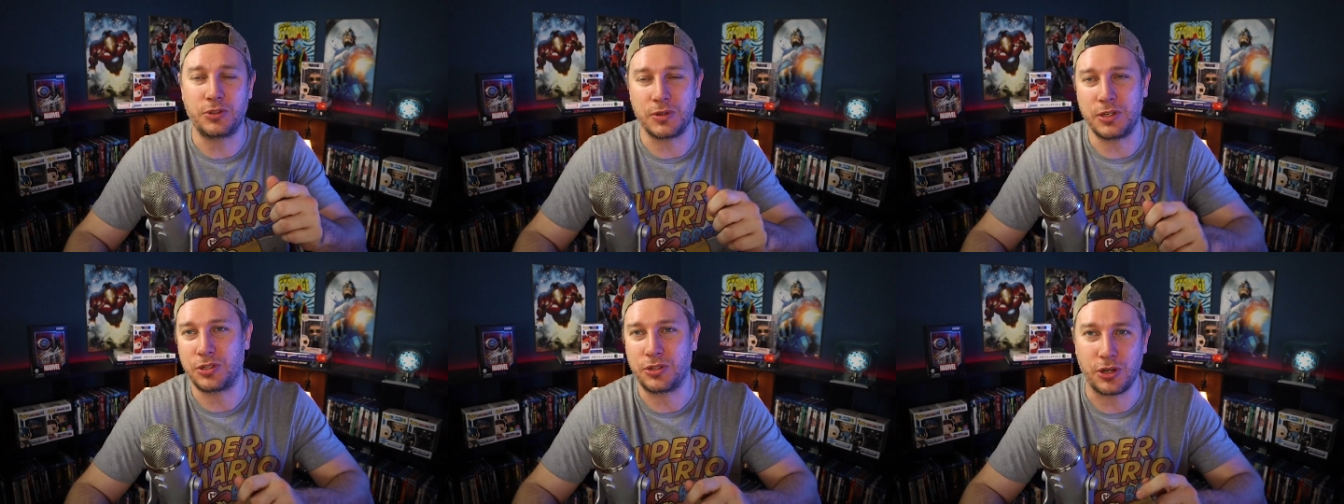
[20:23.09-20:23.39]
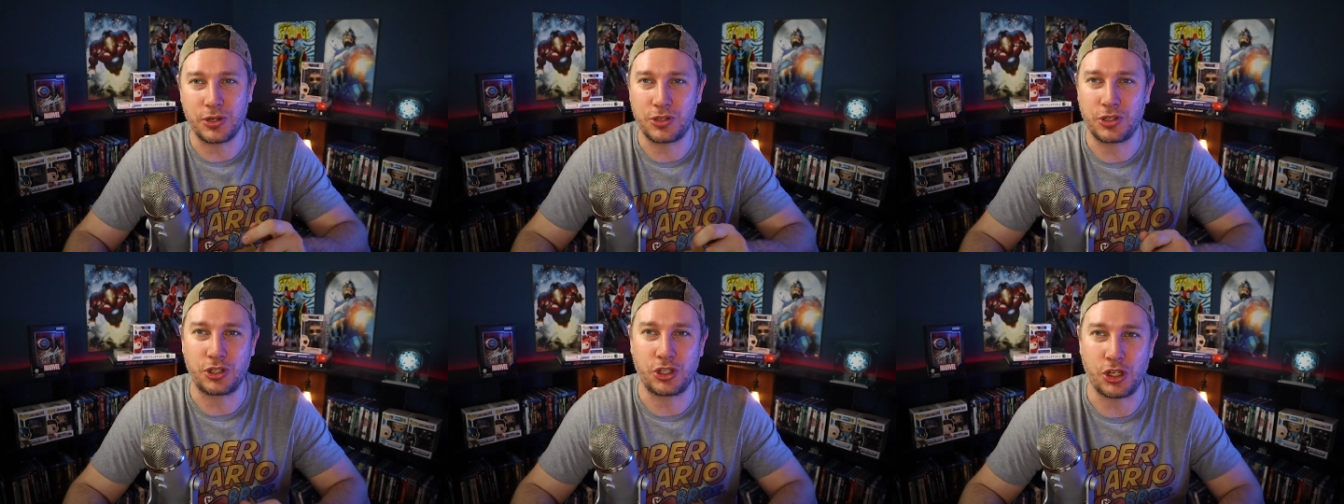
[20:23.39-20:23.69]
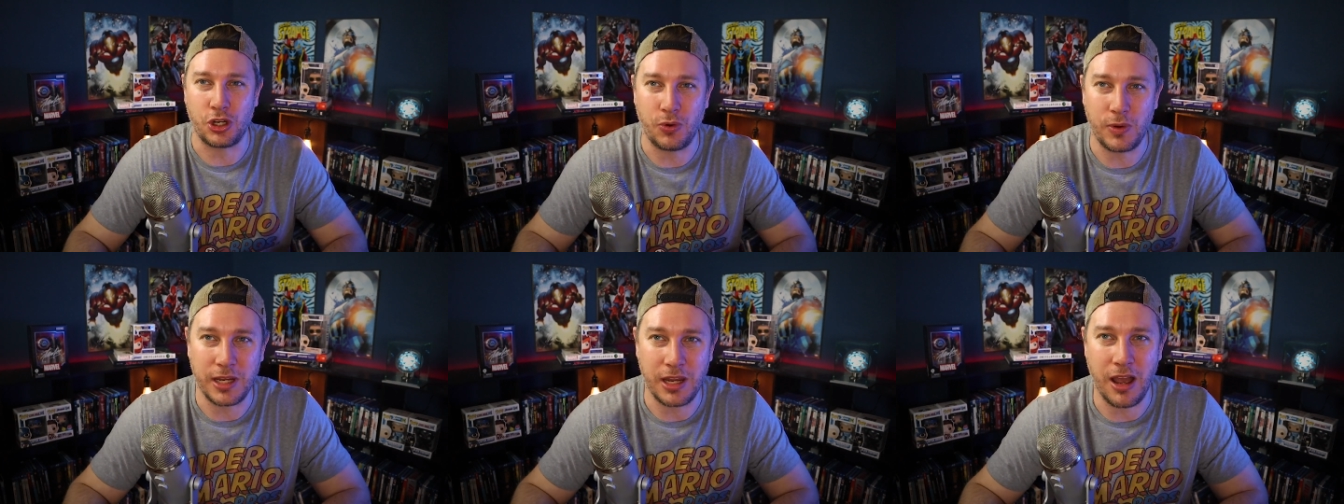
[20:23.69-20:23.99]
So he starts
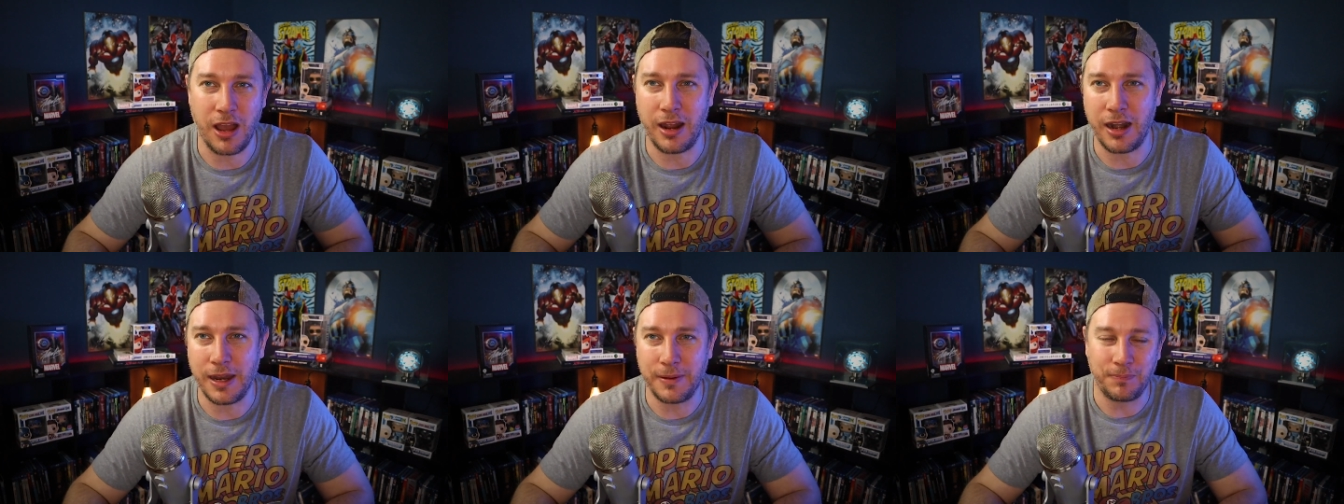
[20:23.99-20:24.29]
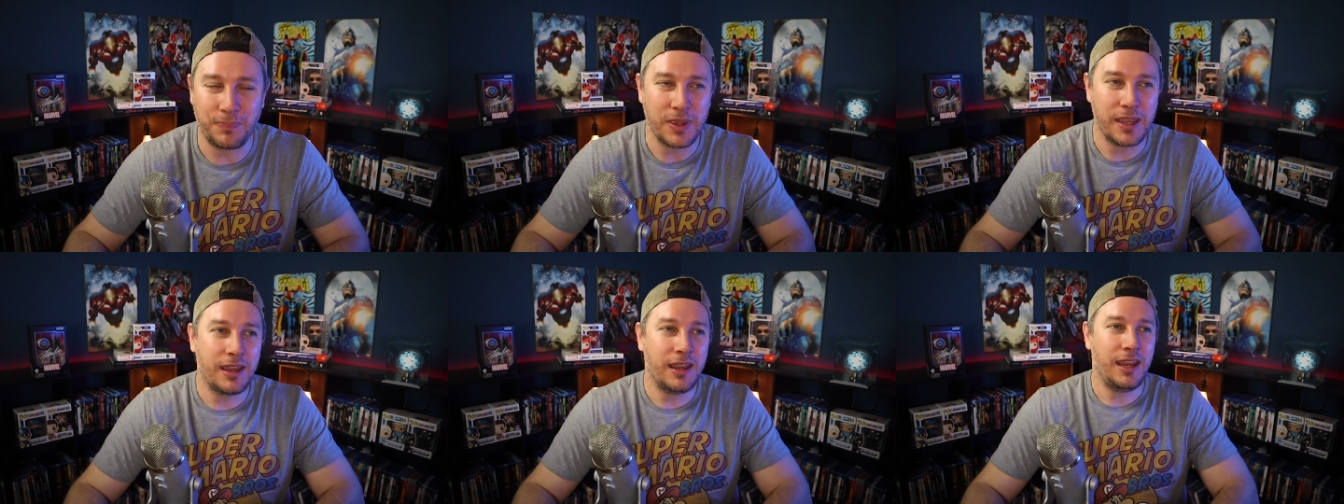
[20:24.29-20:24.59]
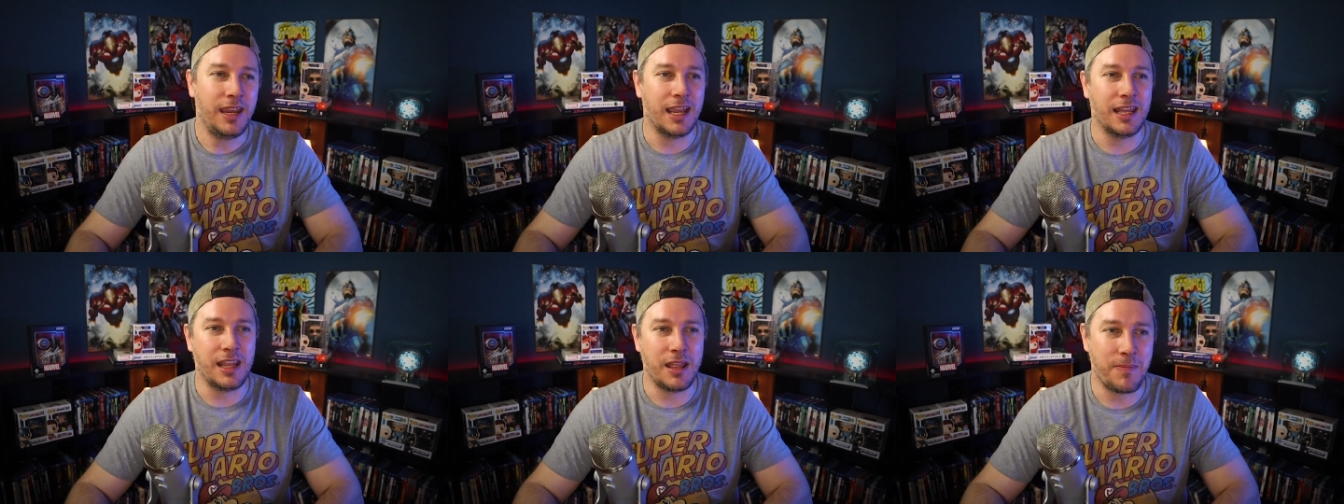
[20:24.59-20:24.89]
chewing on it,
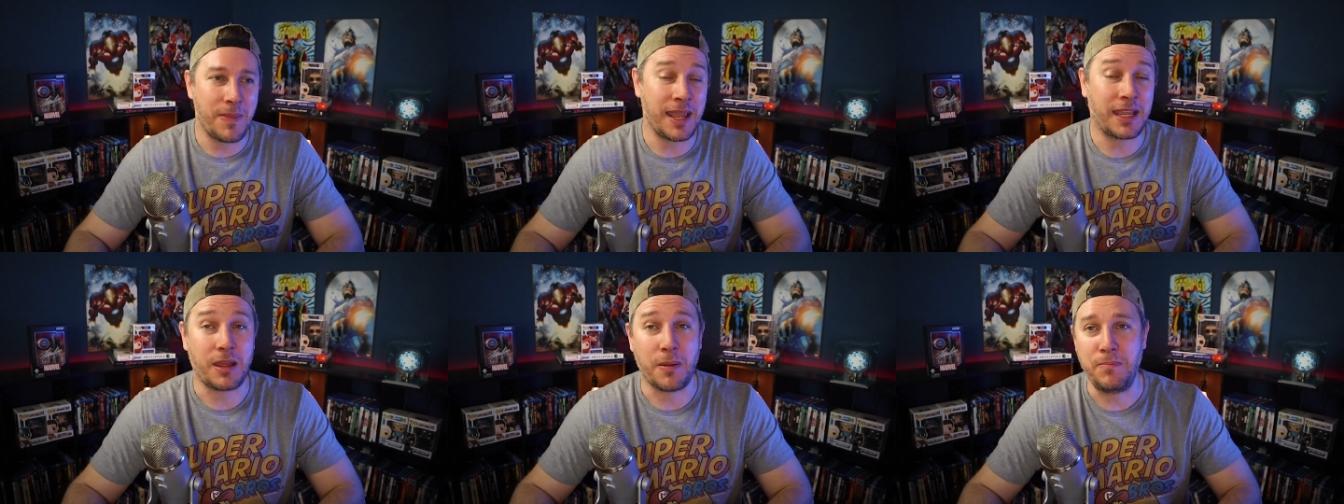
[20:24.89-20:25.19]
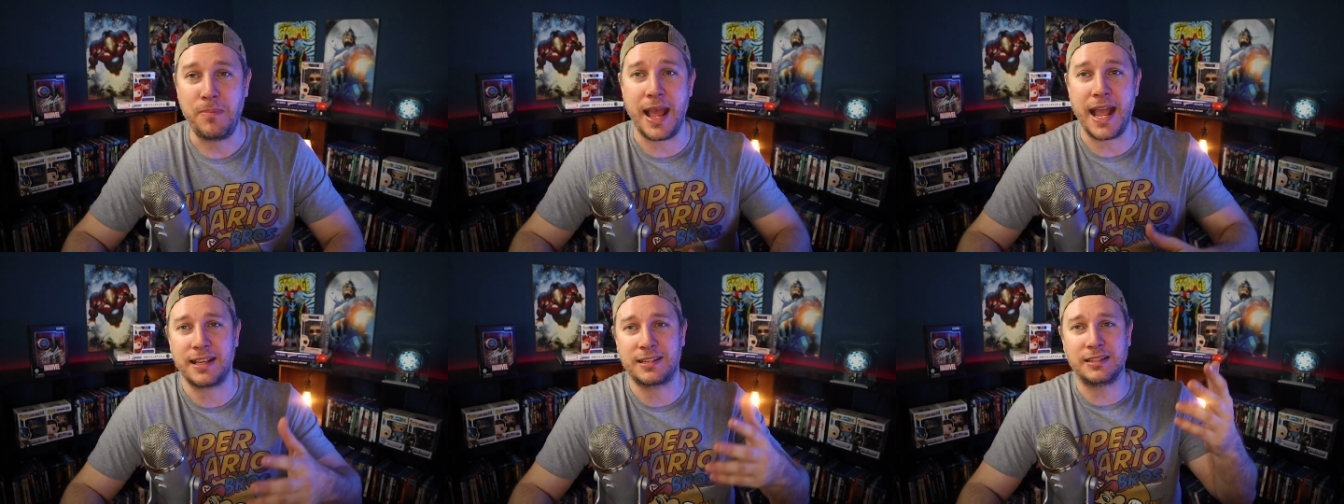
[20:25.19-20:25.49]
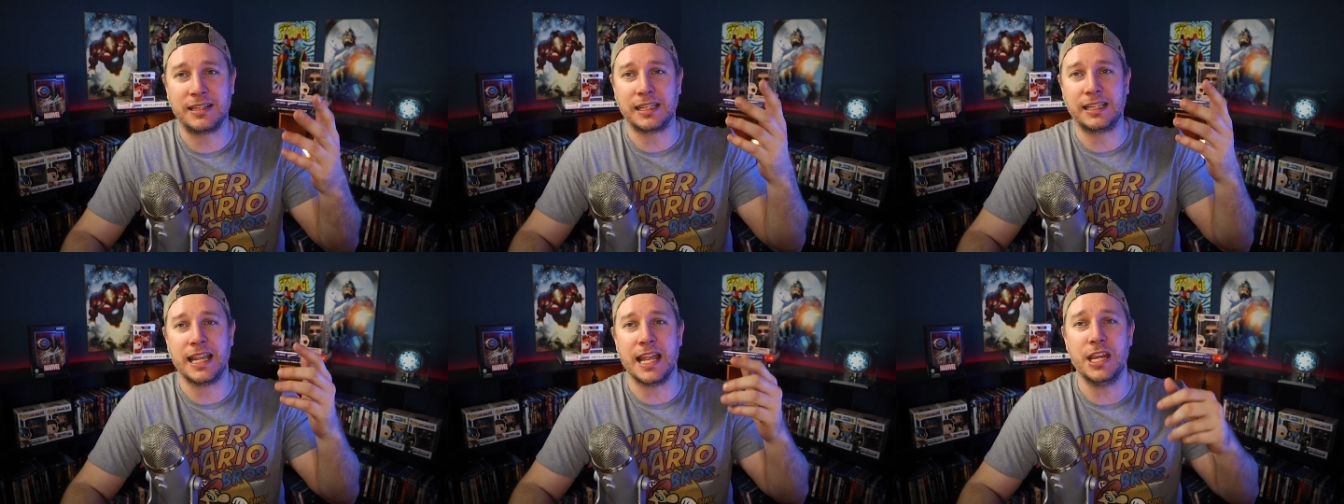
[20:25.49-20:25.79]
and they make a
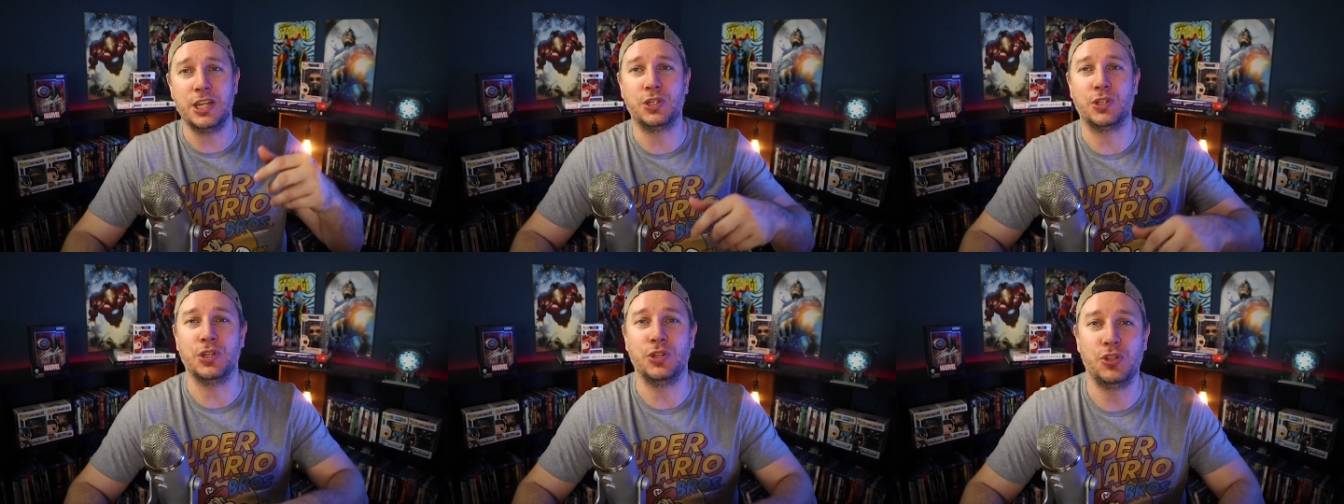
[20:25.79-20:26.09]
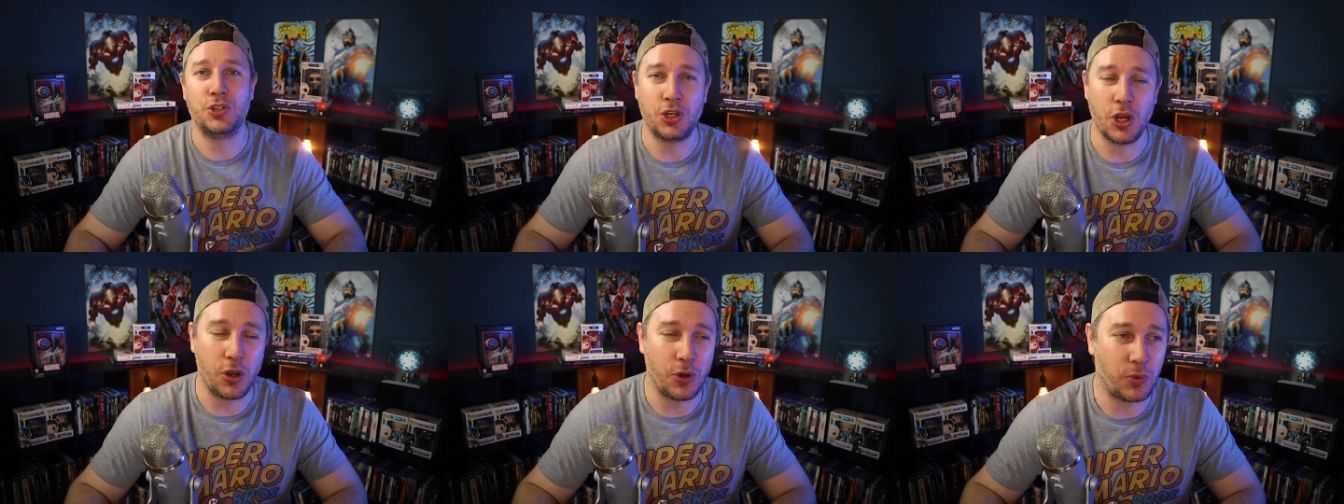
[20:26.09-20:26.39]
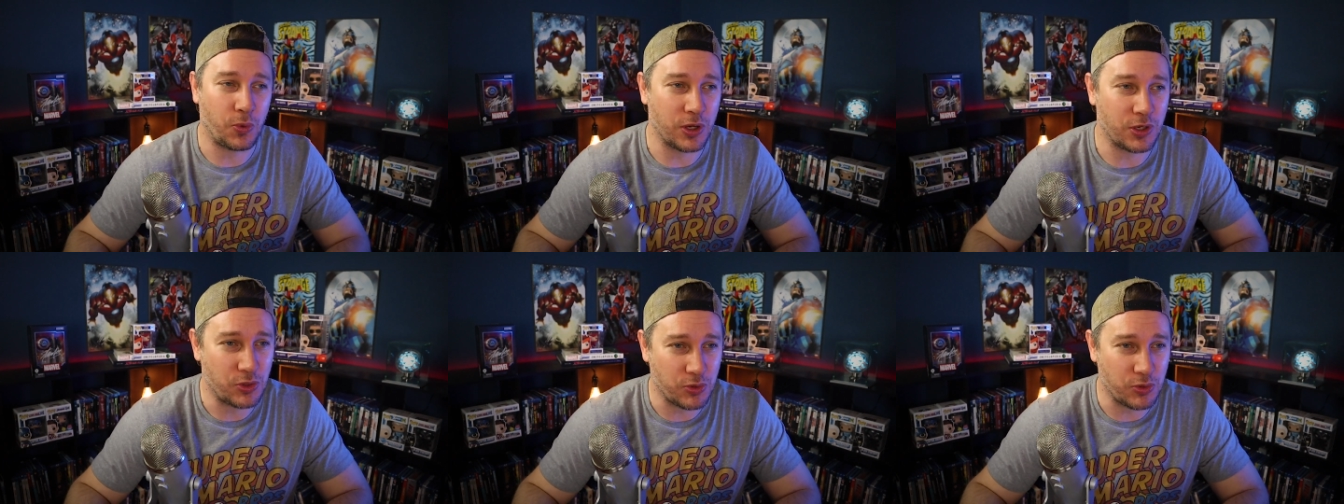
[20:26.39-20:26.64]
mastication joke,